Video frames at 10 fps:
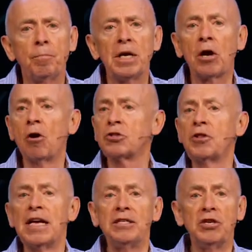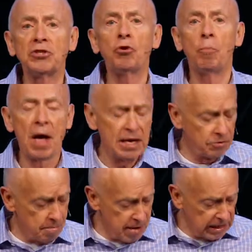because they
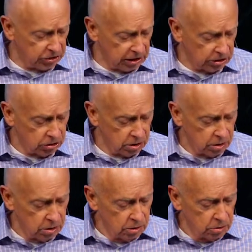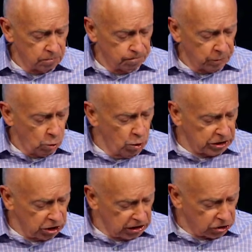disobeyed the message,
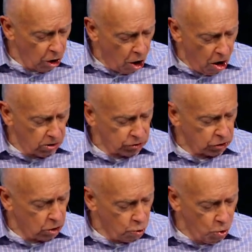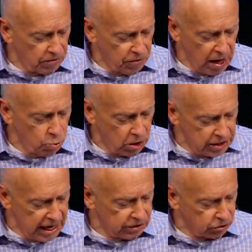which is also what they were
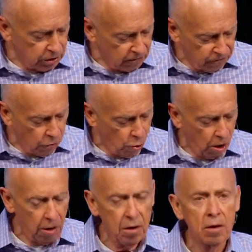destined for.